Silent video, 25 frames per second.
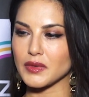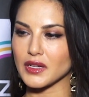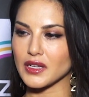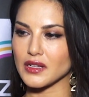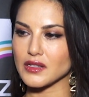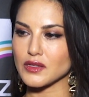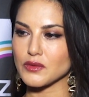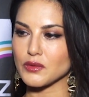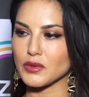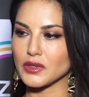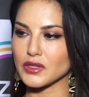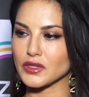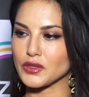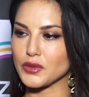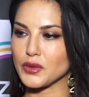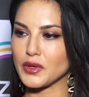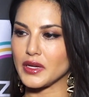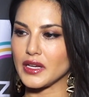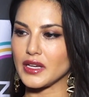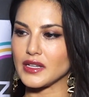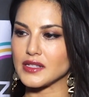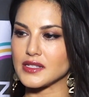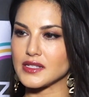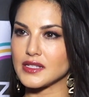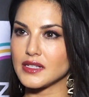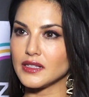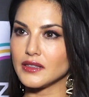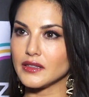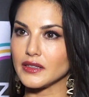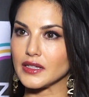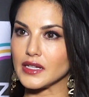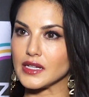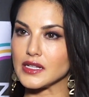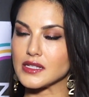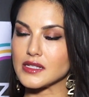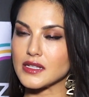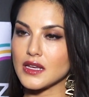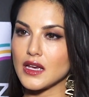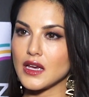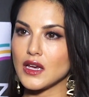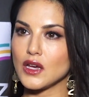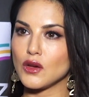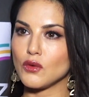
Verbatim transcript: Because we were doing a series,